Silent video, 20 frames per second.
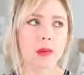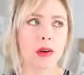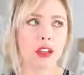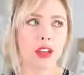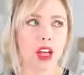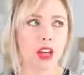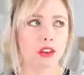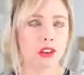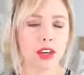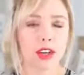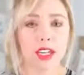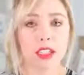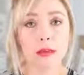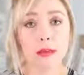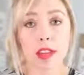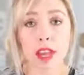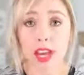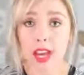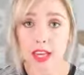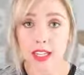a lot of you guys have
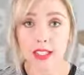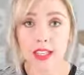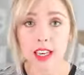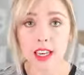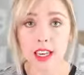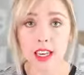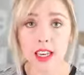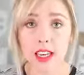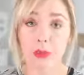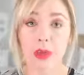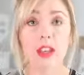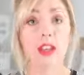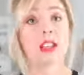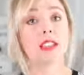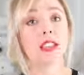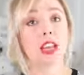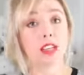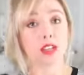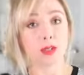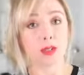been asking
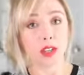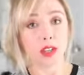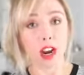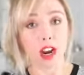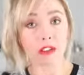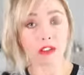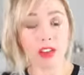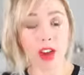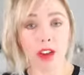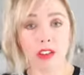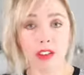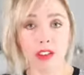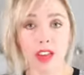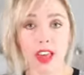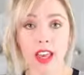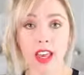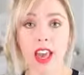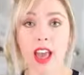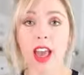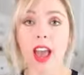because I do a lot of
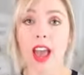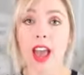traveling,